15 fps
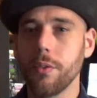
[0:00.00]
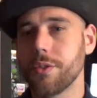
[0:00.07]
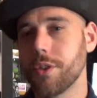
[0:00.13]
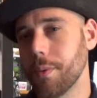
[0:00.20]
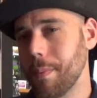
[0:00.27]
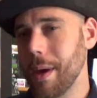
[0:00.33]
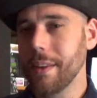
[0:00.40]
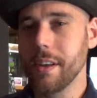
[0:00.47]

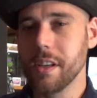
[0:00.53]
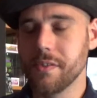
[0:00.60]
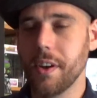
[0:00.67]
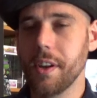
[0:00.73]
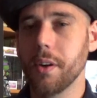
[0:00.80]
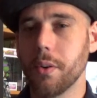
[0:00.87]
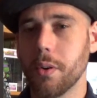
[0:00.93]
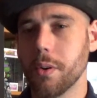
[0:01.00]
to make these
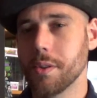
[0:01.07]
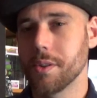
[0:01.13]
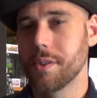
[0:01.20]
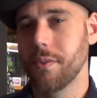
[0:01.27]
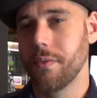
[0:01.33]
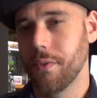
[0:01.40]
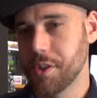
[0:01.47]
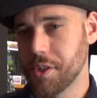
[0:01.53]
videos,
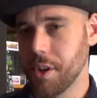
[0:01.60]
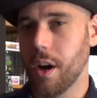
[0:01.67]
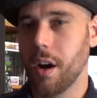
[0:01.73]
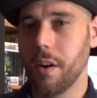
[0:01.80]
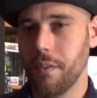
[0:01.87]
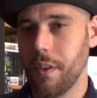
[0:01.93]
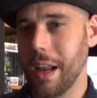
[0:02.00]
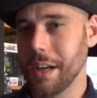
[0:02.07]
the
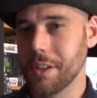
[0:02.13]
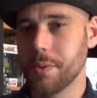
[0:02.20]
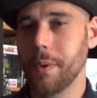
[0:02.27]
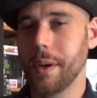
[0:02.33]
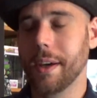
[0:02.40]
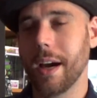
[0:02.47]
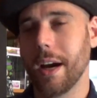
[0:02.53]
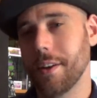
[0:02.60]
start of last
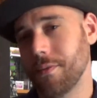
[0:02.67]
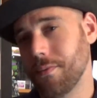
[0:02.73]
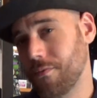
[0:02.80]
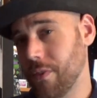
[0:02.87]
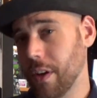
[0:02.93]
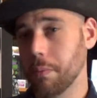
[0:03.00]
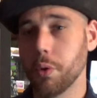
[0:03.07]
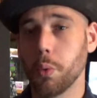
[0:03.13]
week I
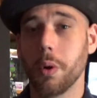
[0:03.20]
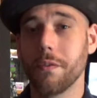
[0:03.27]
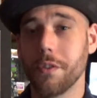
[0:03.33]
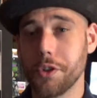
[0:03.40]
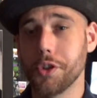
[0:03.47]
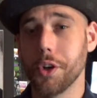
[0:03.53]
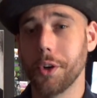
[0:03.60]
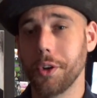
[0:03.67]
filmed the one for
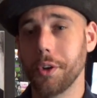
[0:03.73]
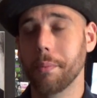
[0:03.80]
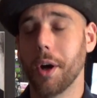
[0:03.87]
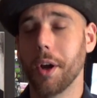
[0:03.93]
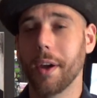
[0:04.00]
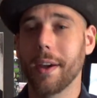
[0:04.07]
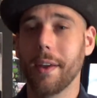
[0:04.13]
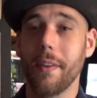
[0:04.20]
Johnny
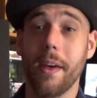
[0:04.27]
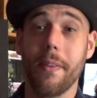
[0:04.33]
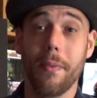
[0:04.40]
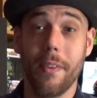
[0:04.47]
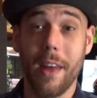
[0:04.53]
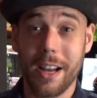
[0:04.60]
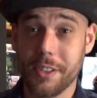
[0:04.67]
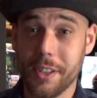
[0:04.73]
Mnemonic, and
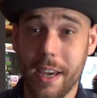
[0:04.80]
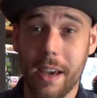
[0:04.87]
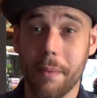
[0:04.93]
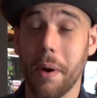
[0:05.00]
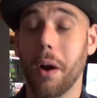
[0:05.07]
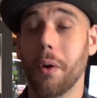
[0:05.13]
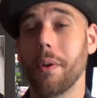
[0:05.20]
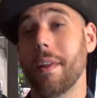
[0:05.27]
then that came
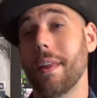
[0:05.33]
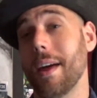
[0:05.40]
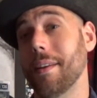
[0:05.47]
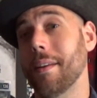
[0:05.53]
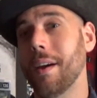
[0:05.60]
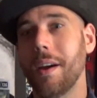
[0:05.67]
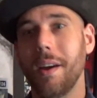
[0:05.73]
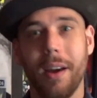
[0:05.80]
out,
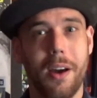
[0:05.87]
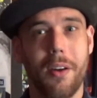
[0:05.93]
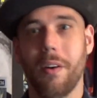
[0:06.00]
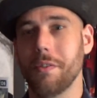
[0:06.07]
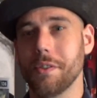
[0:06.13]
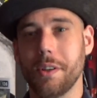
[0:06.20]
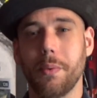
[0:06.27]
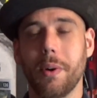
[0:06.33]
and
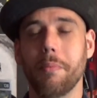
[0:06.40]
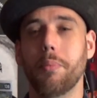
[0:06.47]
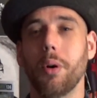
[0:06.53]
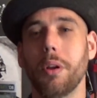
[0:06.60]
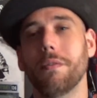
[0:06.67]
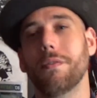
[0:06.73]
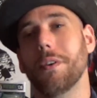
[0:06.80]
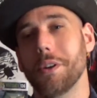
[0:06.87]
obviously when I'm
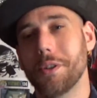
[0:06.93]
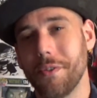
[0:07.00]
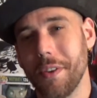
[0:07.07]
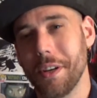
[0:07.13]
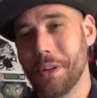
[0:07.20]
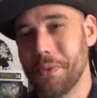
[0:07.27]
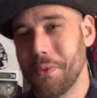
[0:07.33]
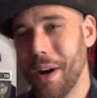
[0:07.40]
pulling footage for
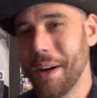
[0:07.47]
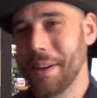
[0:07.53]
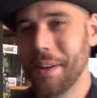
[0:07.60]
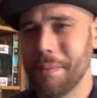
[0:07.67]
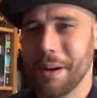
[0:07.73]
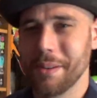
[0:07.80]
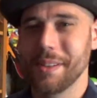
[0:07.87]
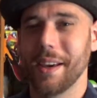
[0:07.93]
this
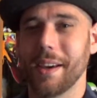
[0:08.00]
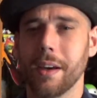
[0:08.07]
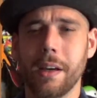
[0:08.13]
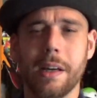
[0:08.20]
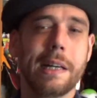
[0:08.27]
random I was like,